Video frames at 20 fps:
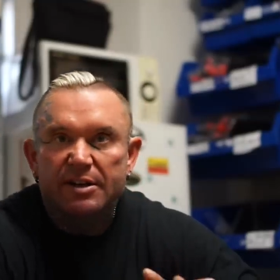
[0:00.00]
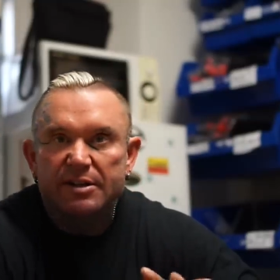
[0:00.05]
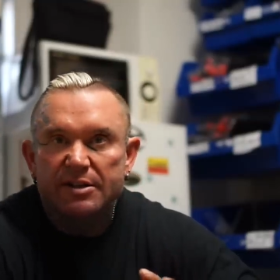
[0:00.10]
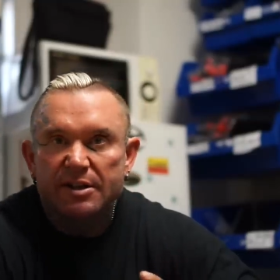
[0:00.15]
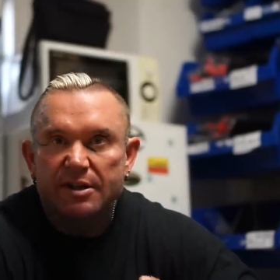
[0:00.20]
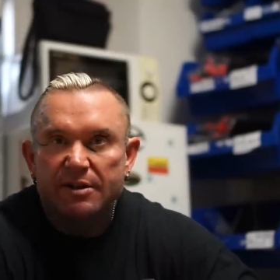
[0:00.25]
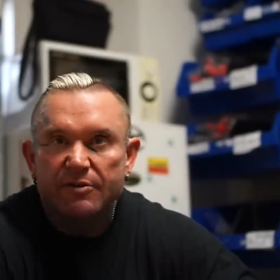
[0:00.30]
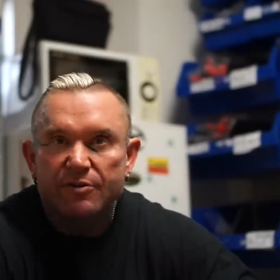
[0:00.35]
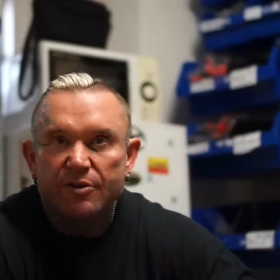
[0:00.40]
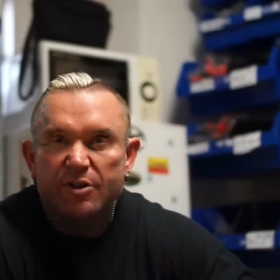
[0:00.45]

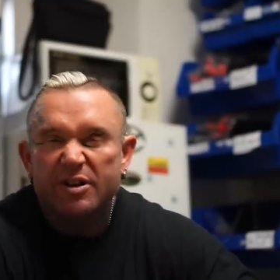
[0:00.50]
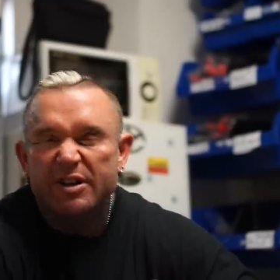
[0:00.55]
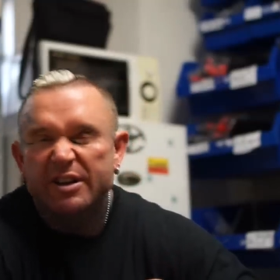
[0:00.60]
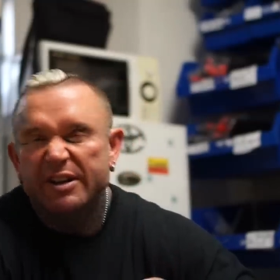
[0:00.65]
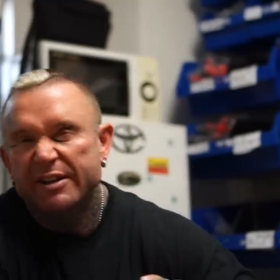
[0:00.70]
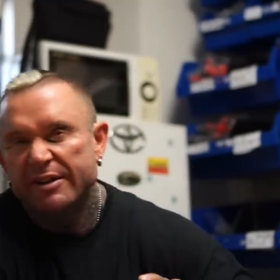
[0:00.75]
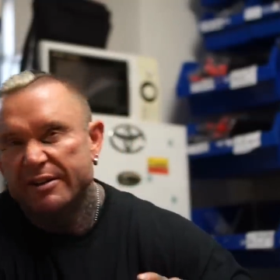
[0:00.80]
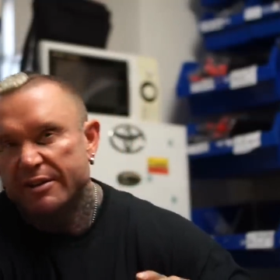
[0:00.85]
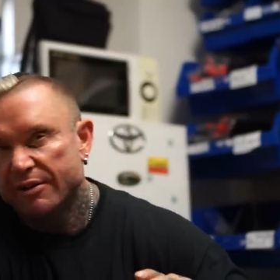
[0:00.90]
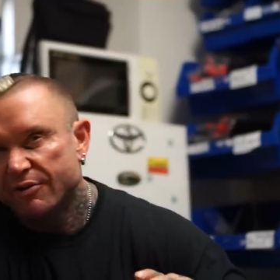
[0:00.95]
So
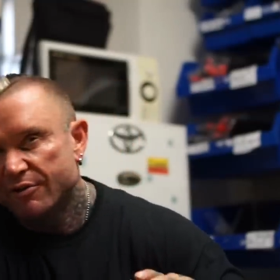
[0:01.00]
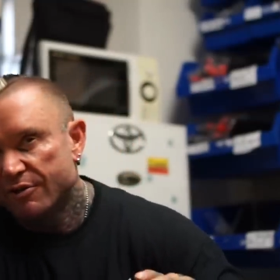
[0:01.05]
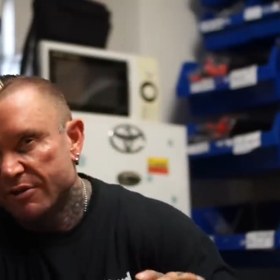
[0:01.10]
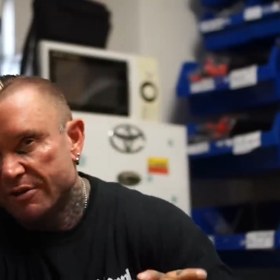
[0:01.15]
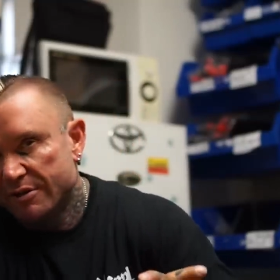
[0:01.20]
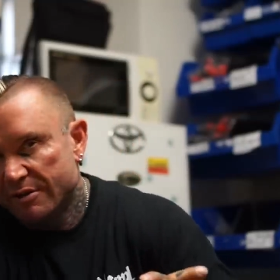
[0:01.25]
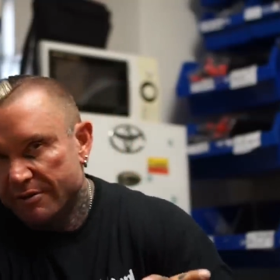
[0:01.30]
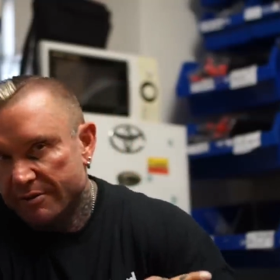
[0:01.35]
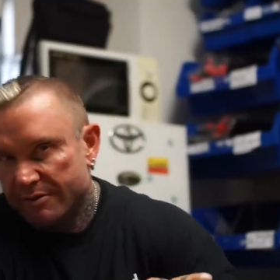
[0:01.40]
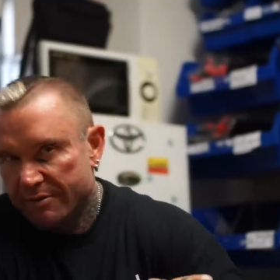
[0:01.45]
really, the
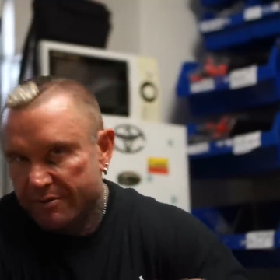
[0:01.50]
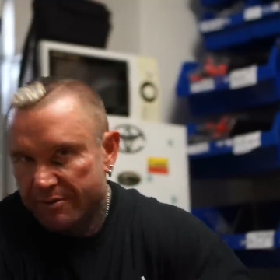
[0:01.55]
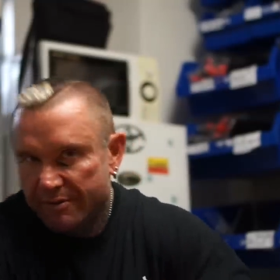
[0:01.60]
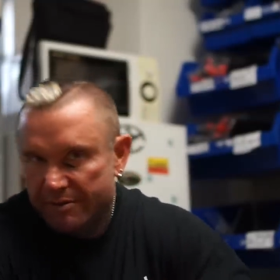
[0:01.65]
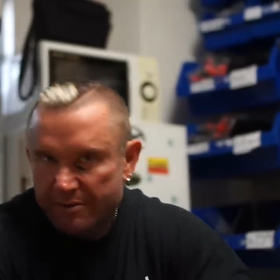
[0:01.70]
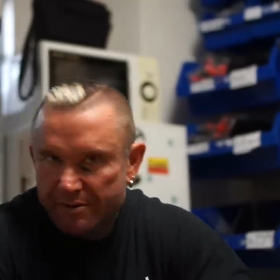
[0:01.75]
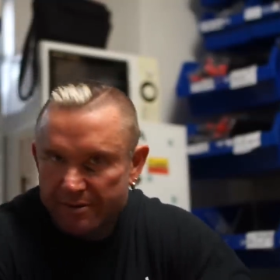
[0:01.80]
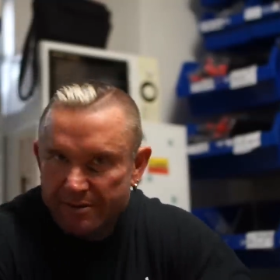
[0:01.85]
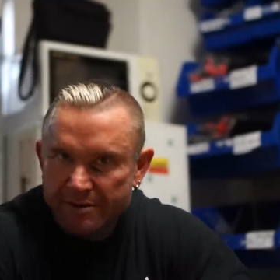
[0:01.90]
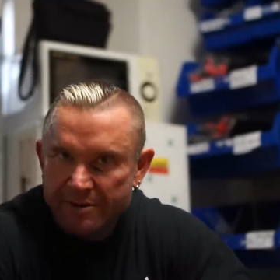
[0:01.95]
croissant.
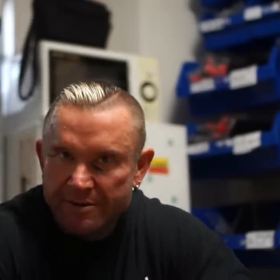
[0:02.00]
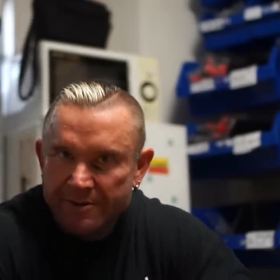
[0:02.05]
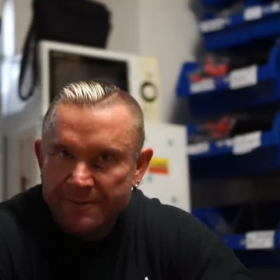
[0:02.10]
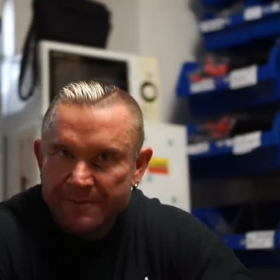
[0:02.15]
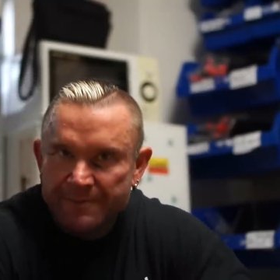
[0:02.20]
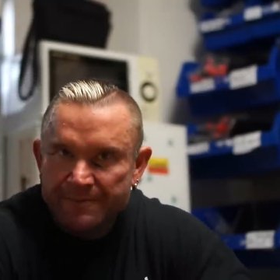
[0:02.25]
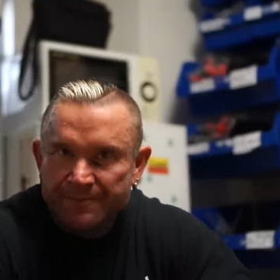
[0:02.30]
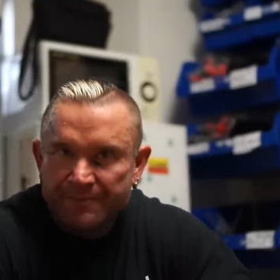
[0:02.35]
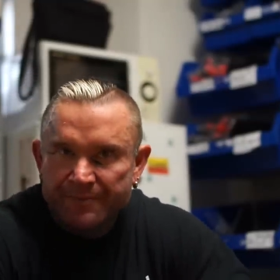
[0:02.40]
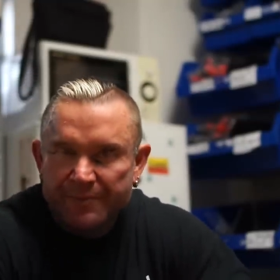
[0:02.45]
Yeah.
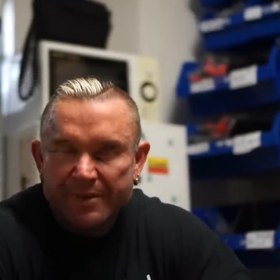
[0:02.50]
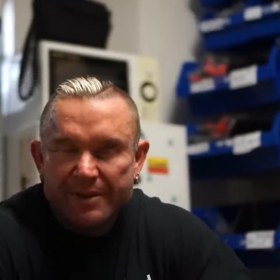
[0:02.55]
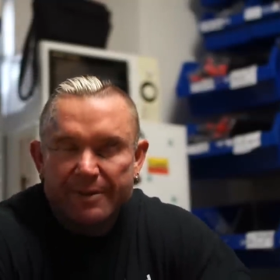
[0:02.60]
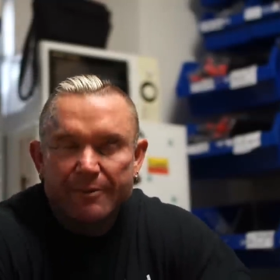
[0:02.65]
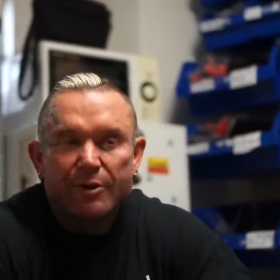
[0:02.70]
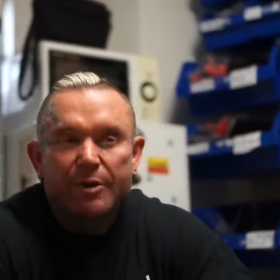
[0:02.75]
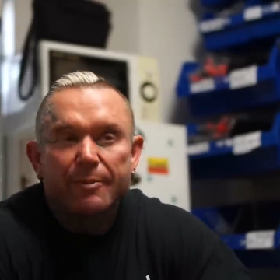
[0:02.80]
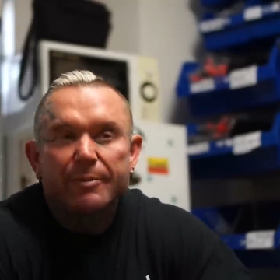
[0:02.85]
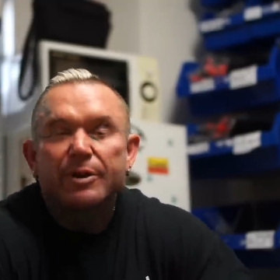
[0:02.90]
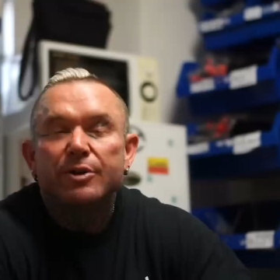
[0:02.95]

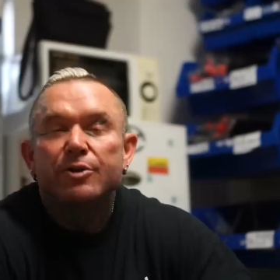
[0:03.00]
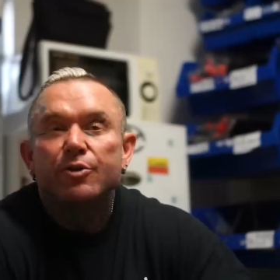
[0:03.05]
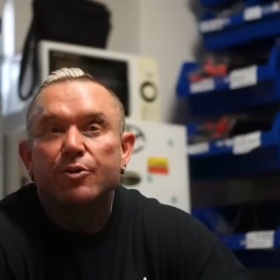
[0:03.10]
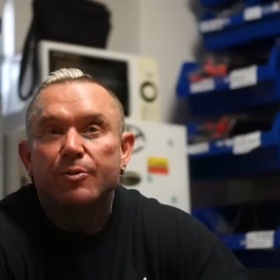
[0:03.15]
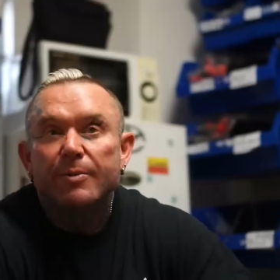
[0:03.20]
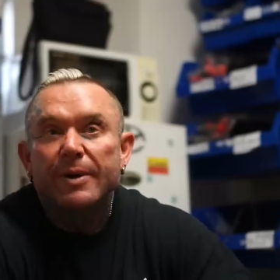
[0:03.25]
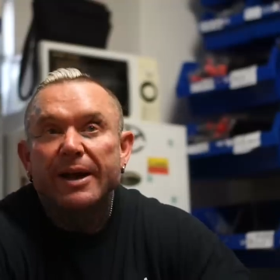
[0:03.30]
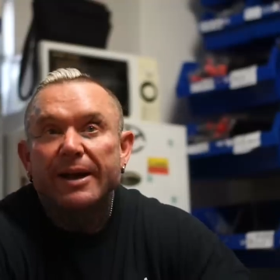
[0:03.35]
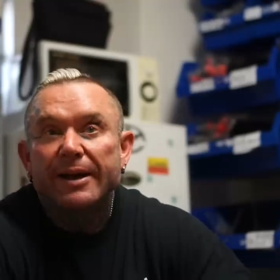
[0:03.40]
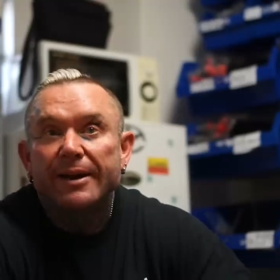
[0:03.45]
Won't be too
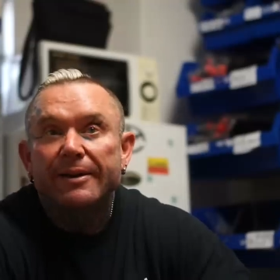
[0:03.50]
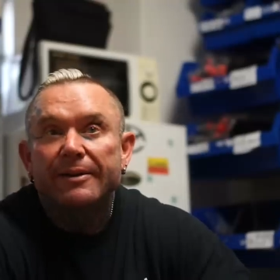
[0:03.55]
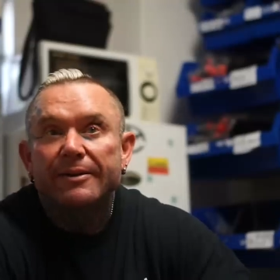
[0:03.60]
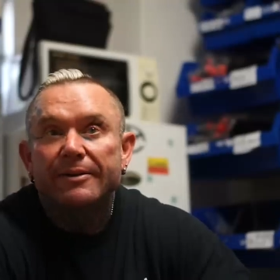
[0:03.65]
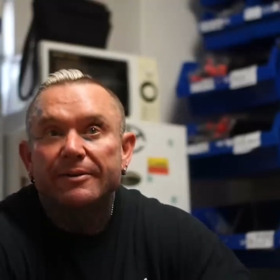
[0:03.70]
bad.